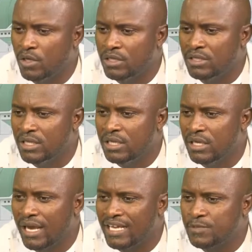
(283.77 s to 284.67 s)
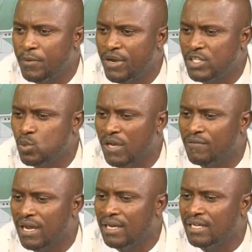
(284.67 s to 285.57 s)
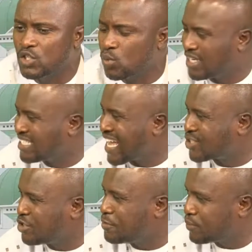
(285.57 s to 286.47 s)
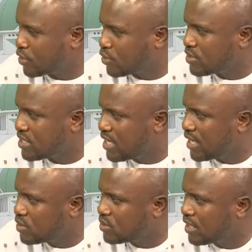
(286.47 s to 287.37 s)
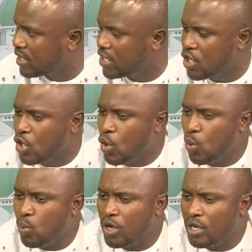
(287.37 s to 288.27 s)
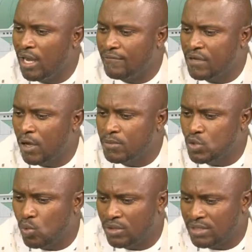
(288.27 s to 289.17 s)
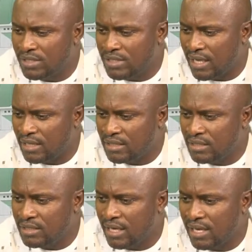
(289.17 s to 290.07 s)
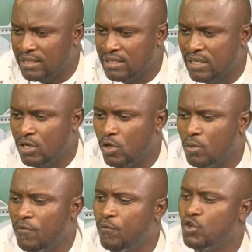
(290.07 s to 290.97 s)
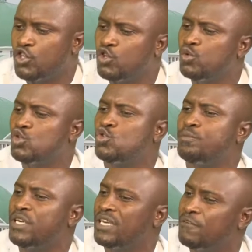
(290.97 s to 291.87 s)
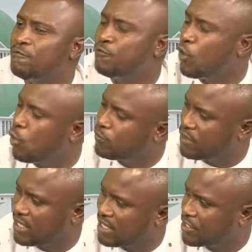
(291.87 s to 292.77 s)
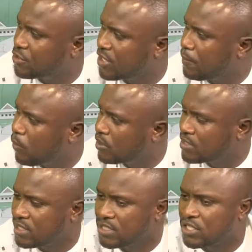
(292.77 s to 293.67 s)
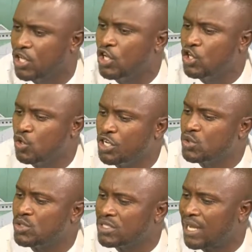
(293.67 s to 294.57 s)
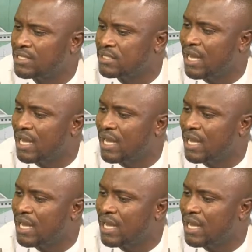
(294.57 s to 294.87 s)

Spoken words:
The experience we have gathered is what has actually brought us here today. We have come to understand that for you to be involved in Nigerian politics, you need to start